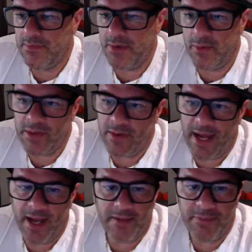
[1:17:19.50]
Well, we don't
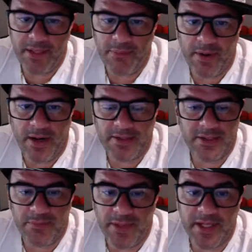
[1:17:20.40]
have big birds.
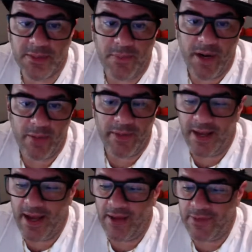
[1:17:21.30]
The biggest bird we
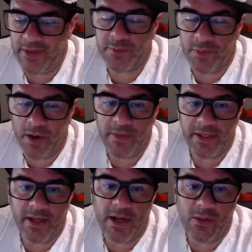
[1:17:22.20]
have here is
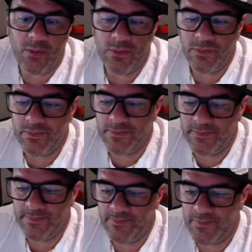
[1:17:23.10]
probably an owl.
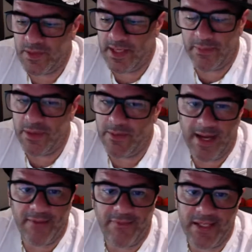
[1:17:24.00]
Like we don't
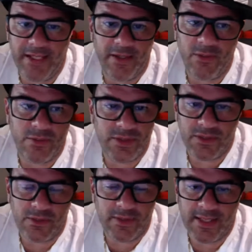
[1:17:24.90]
have eagles
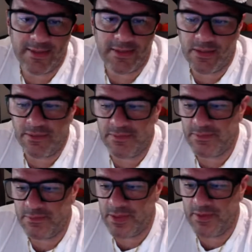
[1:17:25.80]
and all that stuff.
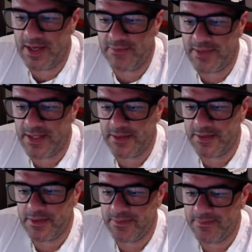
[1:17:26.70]
We don't have that
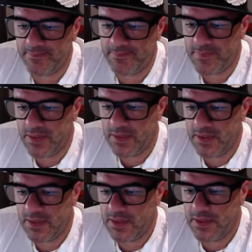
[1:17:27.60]
here.
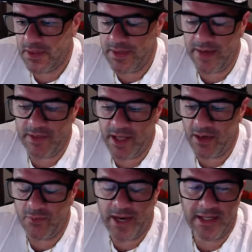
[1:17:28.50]
We have a
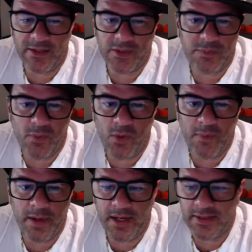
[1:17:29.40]
lot of regular
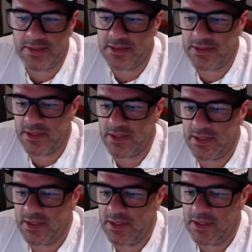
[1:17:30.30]
small birds,
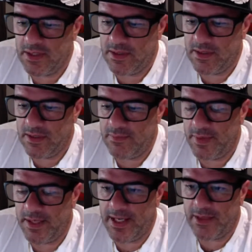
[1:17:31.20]

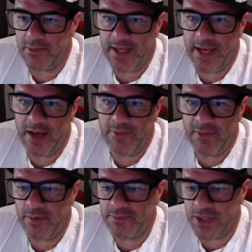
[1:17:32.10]
but like we have
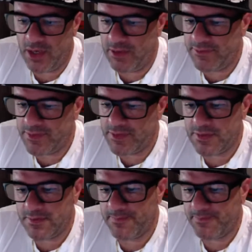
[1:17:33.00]
doves,